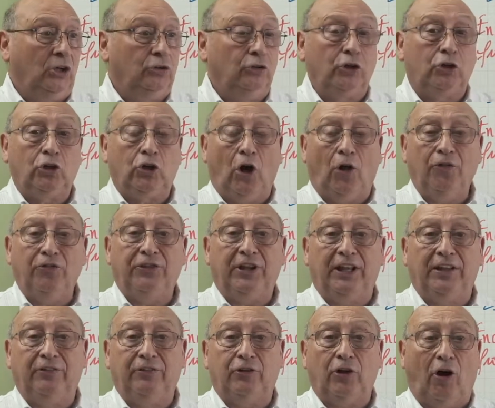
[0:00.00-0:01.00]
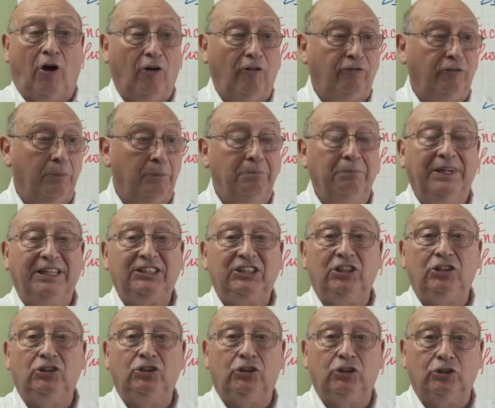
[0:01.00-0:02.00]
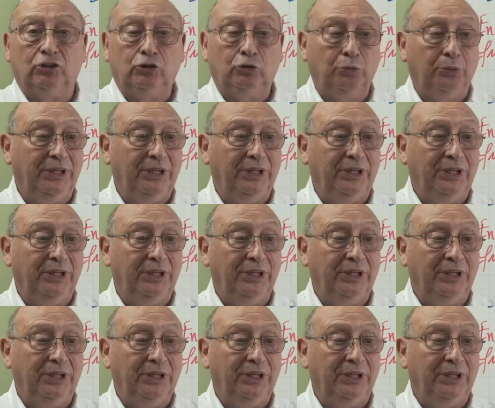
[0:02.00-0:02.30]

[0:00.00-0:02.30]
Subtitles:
the content of messages